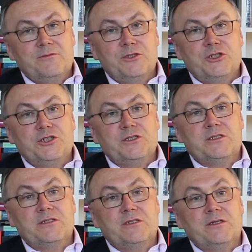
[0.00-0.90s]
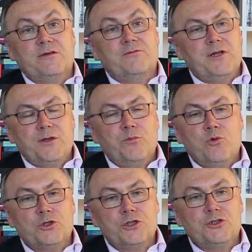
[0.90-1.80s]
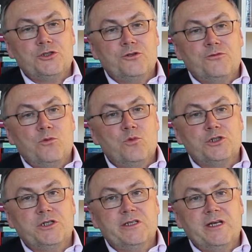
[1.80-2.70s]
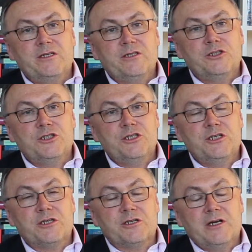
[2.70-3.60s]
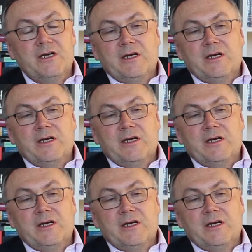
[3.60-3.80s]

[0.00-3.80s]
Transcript: which is uh, very important for modern day engineer.